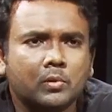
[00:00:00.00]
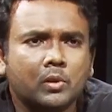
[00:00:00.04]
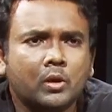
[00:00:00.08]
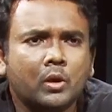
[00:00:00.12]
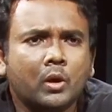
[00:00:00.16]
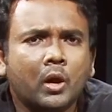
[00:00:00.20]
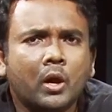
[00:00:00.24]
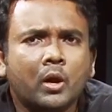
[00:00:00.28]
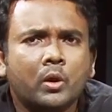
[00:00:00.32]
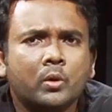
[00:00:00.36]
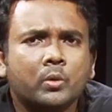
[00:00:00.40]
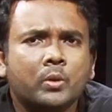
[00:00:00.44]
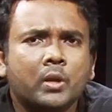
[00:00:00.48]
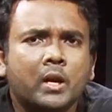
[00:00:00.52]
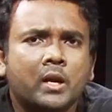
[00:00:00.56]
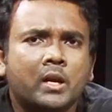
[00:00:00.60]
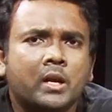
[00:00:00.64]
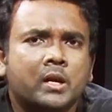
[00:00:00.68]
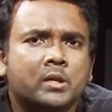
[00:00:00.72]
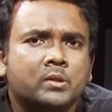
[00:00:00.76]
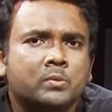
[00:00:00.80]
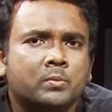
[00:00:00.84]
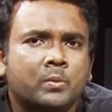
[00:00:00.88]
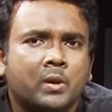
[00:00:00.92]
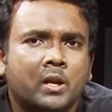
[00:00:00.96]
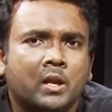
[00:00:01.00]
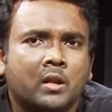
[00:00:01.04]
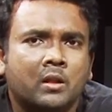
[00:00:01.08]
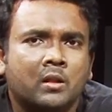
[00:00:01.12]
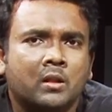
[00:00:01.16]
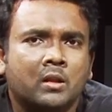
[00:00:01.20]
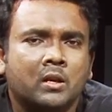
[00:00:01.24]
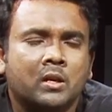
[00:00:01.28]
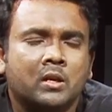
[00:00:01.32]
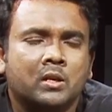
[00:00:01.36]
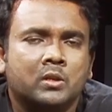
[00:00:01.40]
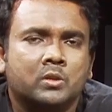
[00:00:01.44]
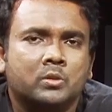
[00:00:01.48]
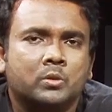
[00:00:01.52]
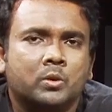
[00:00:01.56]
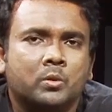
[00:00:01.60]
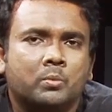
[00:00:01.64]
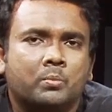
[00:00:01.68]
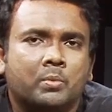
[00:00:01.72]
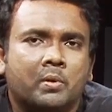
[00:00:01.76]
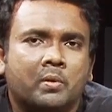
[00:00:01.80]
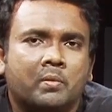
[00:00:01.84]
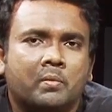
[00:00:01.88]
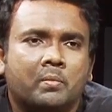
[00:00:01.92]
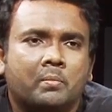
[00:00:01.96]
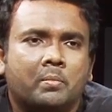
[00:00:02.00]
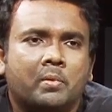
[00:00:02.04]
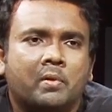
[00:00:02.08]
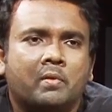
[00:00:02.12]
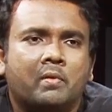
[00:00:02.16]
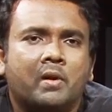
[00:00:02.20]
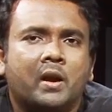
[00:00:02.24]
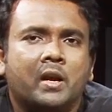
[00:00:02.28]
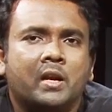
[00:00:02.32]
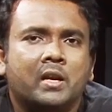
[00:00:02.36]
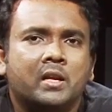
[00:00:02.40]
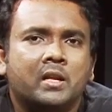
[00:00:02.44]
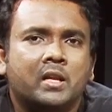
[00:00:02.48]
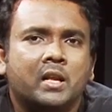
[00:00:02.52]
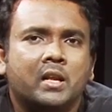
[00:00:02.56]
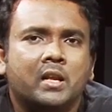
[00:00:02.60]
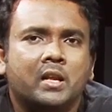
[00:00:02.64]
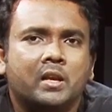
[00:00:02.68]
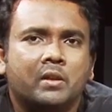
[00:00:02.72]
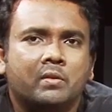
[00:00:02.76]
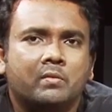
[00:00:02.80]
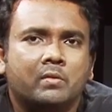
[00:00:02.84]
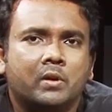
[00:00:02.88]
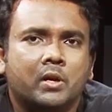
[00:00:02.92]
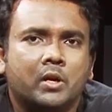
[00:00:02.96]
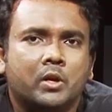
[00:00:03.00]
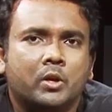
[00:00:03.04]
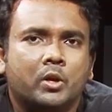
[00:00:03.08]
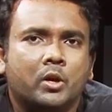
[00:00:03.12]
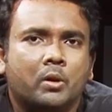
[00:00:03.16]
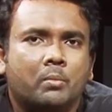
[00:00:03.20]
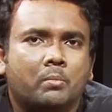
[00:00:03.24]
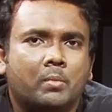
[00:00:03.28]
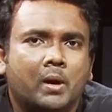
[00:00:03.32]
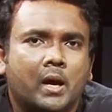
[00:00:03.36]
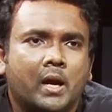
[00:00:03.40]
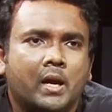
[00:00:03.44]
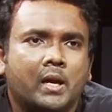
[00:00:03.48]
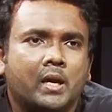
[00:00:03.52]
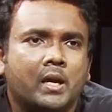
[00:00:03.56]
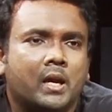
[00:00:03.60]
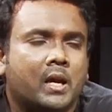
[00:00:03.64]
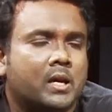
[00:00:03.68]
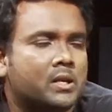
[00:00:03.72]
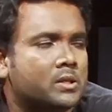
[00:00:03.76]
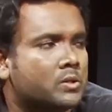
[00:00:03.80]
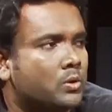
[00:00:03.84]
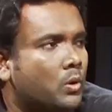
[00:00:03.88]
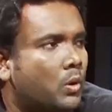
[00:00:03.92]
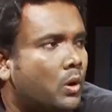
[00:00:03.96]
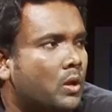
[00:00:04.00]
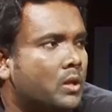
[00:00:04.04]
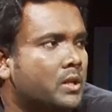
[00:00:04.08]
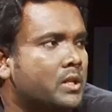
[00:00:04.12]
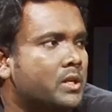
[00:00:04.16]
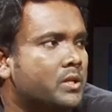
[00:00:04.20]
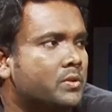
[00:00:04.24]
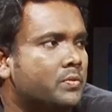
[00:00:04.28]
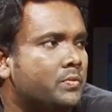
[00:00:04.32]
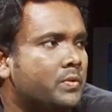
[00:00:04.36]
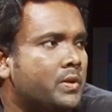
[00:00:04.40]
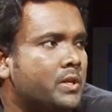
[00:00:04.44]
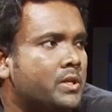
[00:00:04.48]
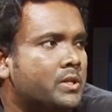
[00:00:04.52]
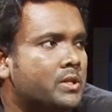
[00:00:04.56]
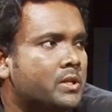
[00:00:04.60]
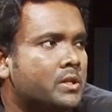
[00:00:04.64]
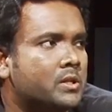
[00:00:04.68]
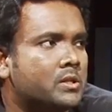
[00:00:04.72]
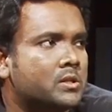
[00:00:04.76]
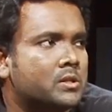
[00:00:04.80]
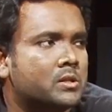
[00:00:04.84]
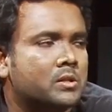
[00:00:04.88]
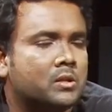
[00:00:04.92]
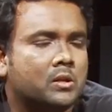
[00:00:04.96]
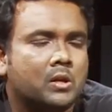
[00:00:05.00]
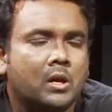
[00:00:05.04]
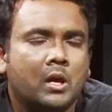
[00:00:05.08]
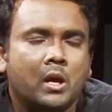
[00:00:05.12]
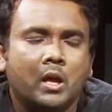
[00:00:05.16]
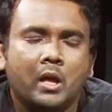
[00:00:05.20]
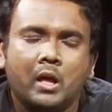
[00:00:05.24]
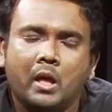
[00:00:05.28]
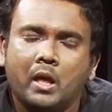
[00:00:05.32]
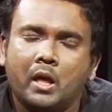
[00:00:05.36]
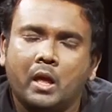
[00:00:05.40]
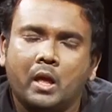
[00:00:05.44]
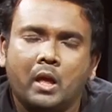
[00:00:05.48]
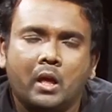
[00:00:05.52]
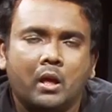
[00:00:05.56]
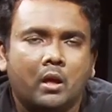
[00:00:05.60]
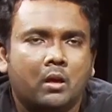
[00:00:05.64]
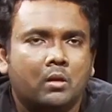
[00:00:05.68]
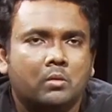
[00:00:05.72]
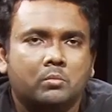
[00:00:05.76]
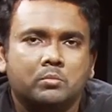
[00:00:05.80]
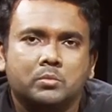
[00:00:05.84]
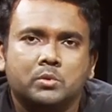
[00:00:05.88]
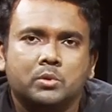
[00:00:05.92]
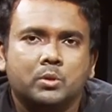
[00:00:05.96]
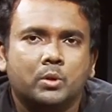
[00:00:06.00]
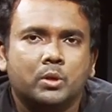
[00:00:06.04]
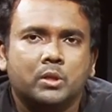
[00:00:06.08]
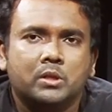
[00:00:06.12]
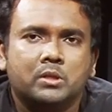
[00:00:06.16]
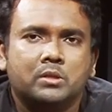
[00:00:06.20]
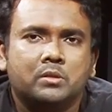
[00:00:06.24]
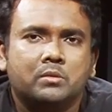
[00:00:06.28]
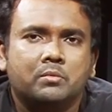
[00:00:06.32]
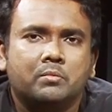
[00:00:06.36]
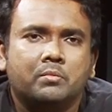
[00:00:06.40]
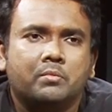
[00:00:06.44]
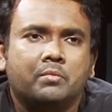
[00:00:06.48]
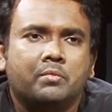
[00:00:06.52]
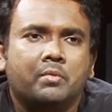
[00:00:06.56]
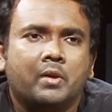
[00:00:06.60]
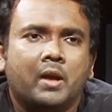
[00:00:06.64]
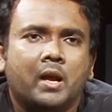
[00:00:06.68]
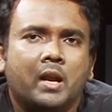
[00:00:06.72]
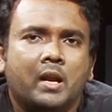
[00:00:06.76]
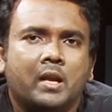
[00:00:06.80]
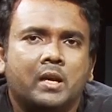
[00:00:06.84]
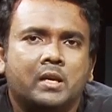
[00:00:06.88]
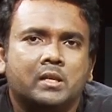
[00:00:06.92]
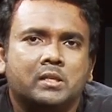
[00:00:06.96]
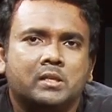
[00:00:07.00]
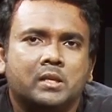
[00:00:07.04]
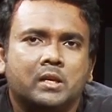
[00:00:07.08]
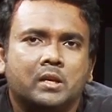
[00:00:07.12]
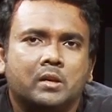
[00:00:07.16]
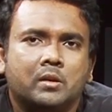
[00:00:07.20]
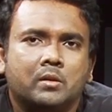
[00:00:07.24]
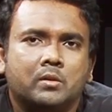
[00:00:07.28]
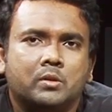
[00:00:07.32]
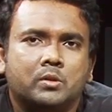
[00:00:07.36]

You can do that as well. So provided that the inverter you are buying has all these features, so it's fairly easy.